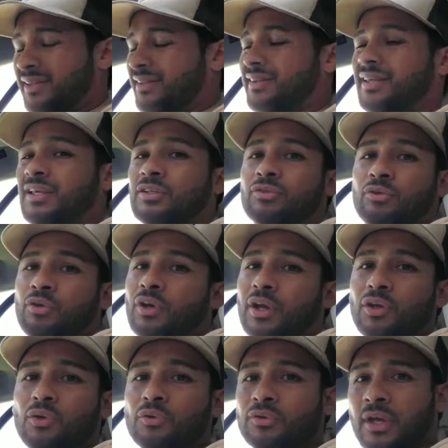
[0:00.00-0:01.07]
either these, or you
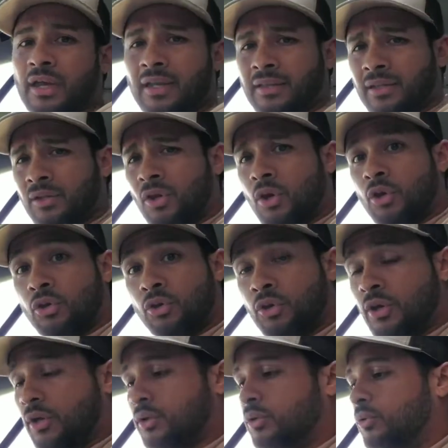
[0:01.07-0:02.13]
can use anything.
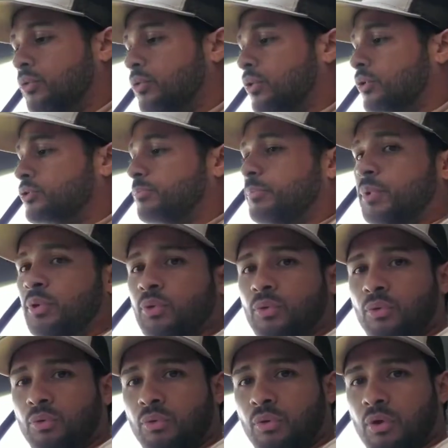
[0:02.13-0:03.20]
You can do those
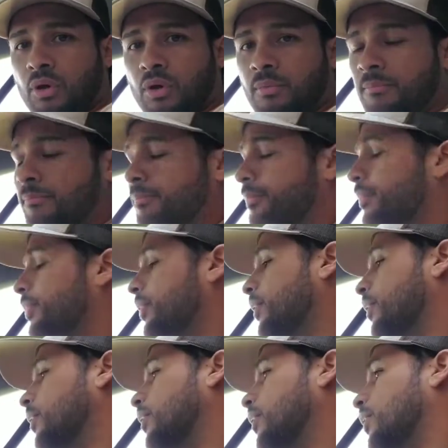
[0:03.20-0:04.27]
blue
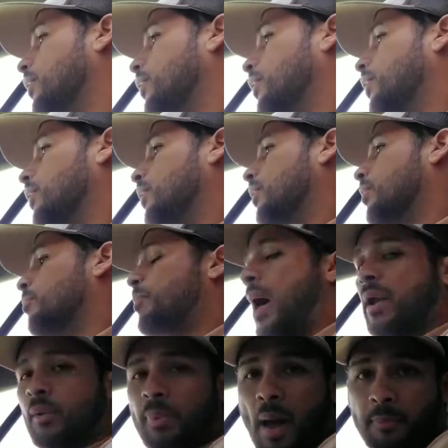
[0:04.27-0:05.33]

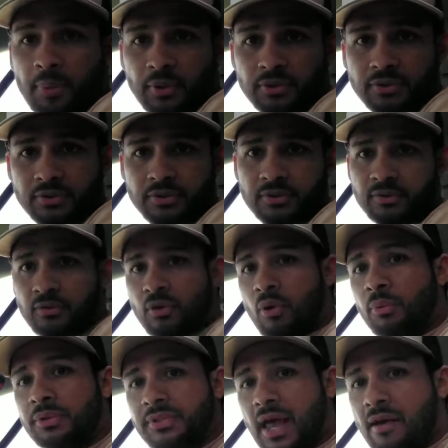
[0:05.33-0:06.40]
panel poppers.
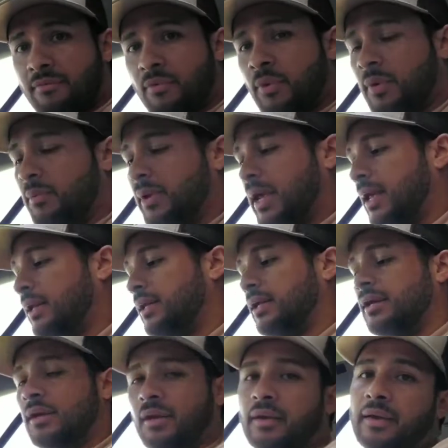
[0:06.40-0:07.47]
Always have one
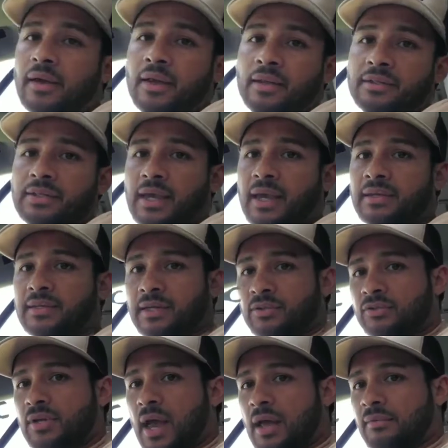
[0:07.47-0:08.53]
handy. In this case, I
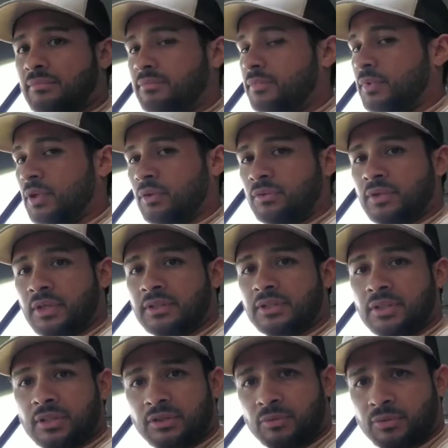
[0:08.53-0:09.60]
just had, you know,
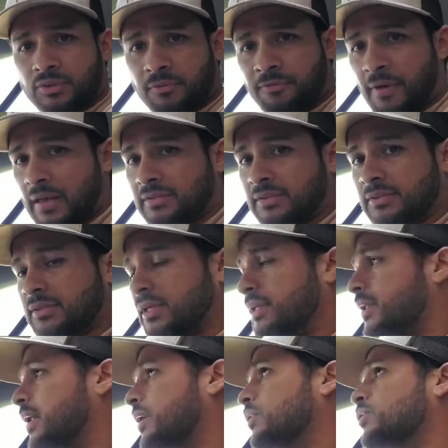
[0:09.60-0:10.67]
these, and this was the fastest
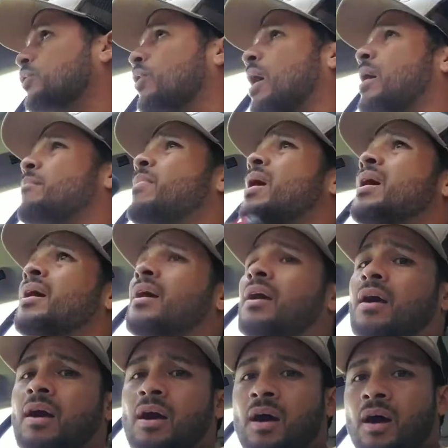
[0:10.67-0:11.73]
thing that I could grab.
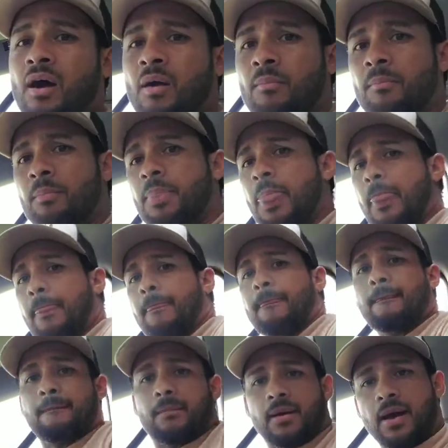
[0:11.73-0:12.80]

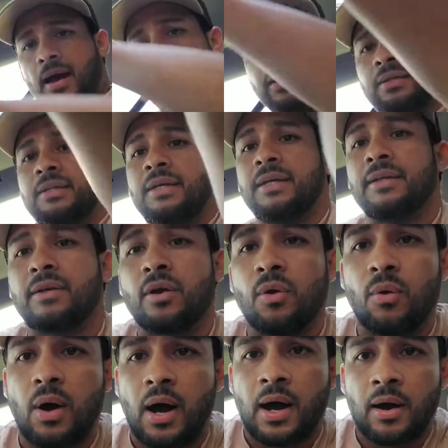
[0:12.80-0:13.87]
I did
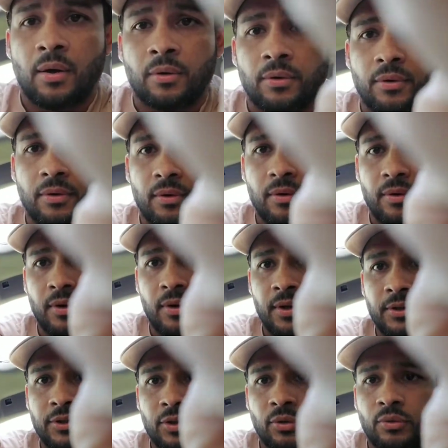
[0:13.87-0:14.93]
go out
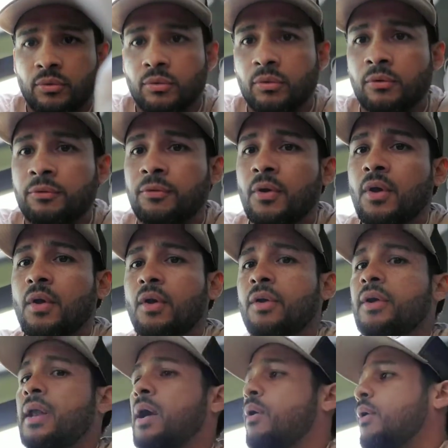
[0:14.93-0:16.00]
the sunroof.
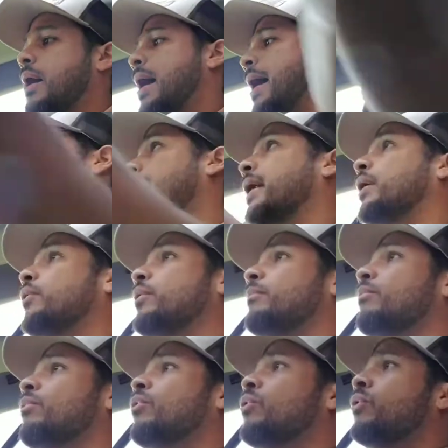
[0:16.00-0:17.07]
Now I gotta
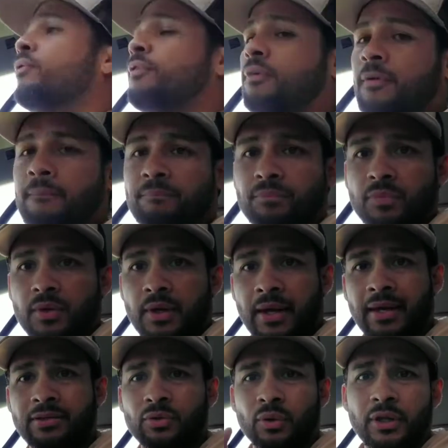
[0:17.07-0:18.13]
remove.
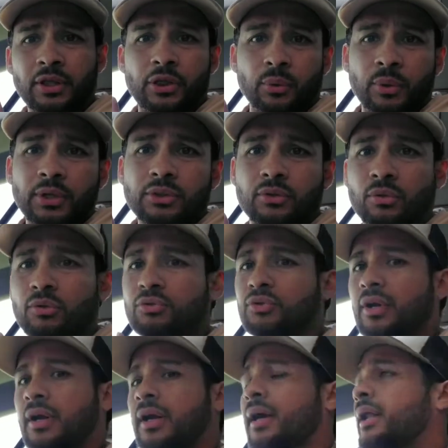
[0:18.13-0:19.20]
It's only 3 screws
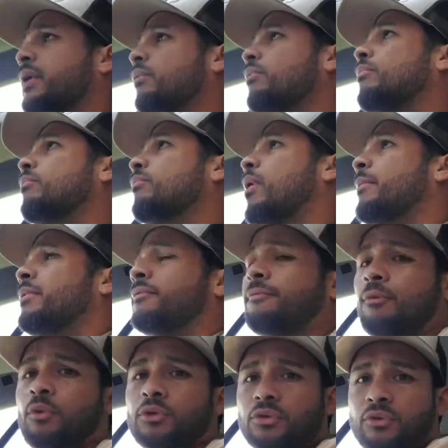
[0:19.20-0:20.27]
that I gotta remove. I mean
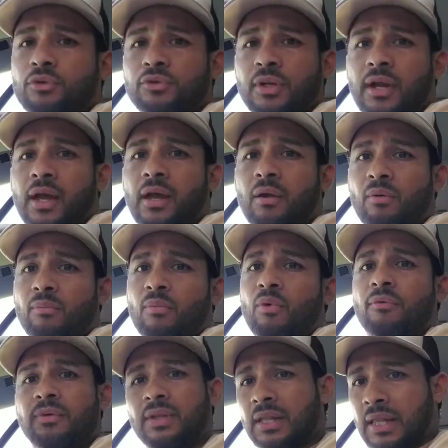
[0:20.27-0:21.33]
4 screws that I gotta
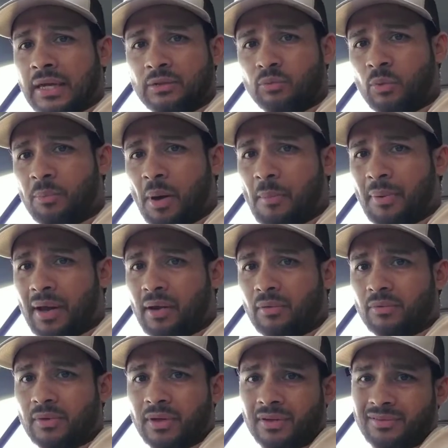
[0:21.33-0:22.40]
remove, and the lights will pop
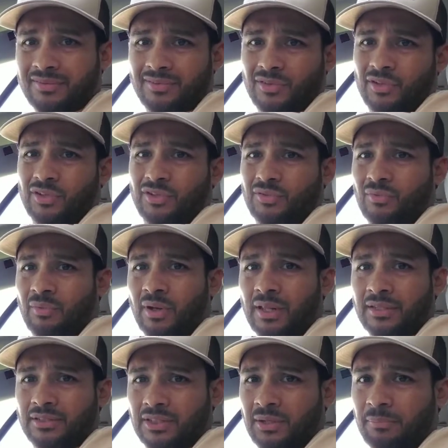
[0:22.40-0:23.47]
out. And it's just
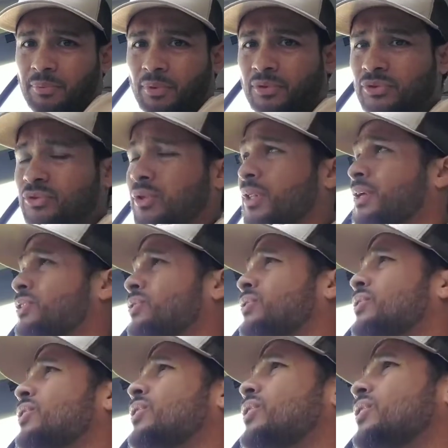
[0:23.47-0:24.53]
really a simple
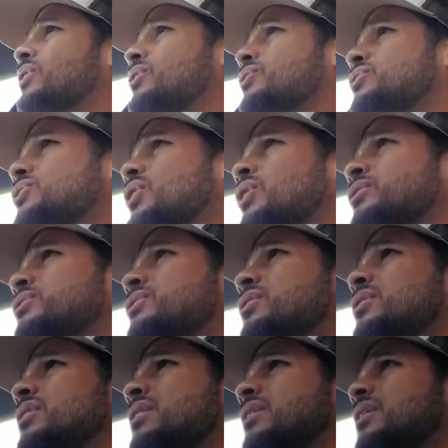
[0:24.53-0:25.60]
installation.
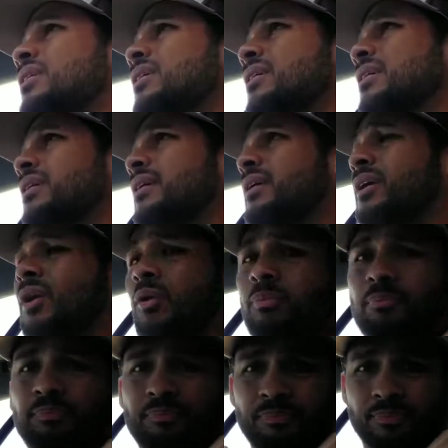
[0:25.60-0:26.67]
Just, you know,